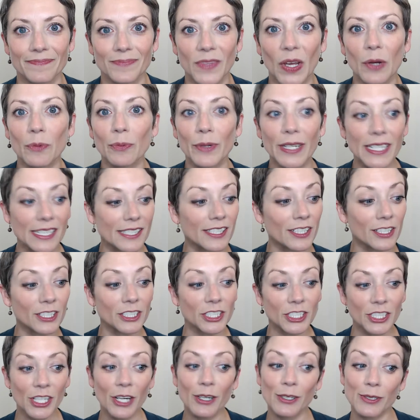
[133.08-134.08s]

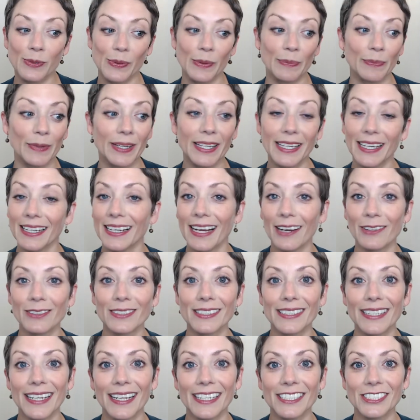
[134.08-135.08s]
Research shows when we get out
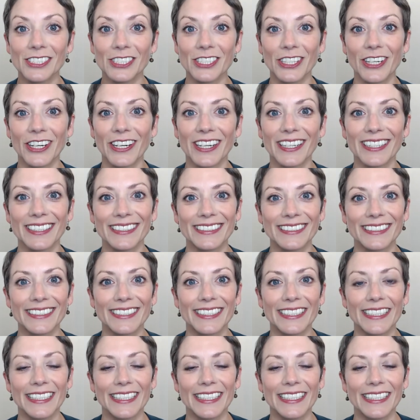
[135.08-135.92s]
in nature,